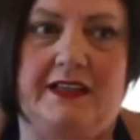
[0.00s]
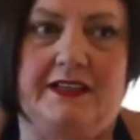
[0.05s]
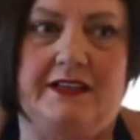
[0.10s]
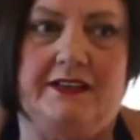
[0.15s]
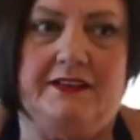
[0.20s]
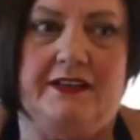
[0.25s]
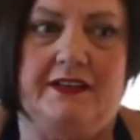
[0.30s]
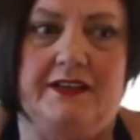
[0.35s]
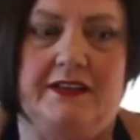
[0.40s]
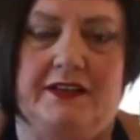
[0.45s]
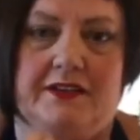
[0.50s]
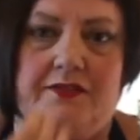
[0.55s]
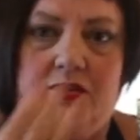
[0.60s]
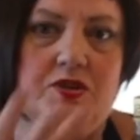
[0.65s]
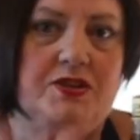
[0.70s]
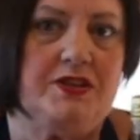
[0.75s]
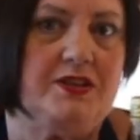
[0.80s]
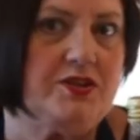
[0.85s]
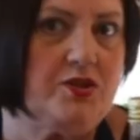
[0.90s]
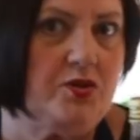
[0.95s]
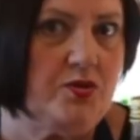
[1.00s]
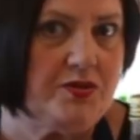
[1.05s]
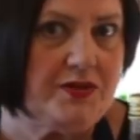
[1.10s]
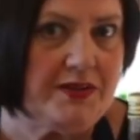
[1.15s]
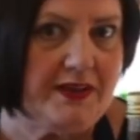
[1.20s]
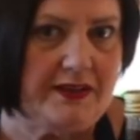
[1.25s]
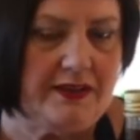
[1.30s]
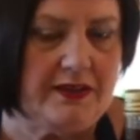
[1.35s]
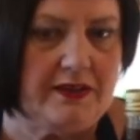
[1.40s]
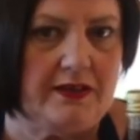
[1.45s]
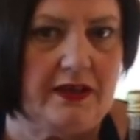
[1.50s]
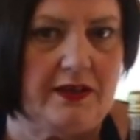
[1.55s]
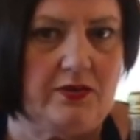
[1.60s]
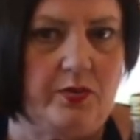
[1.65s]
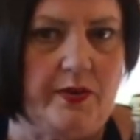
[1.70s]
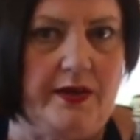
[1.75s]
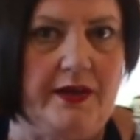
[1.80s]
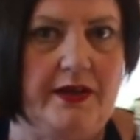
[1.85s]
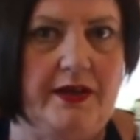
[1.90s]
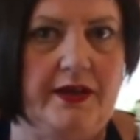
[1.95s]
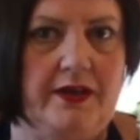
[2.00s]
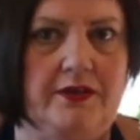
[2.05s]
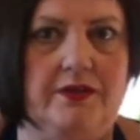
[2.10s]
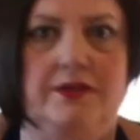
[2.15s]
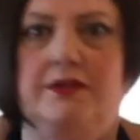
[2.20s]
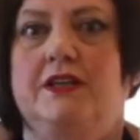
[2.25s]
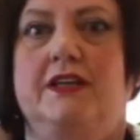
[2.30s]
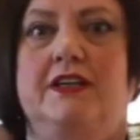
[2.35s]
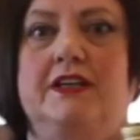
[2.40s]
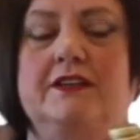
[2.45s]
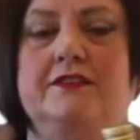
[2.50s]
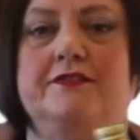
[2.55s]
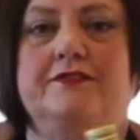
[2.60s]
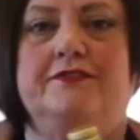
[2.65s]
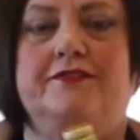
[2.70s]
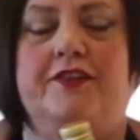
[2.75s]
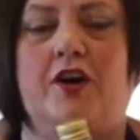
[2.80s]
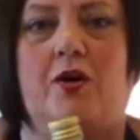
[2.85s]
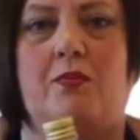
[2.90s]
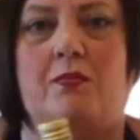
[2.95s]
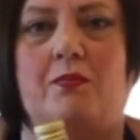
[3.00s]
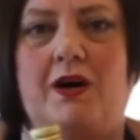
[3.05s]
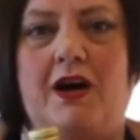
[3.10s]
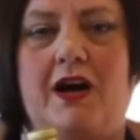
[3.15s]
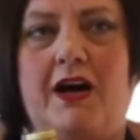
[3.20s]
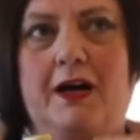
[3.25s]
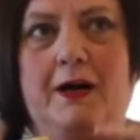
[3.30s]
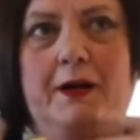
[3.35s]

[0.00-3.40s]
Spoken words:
the Worcester sauce that we know from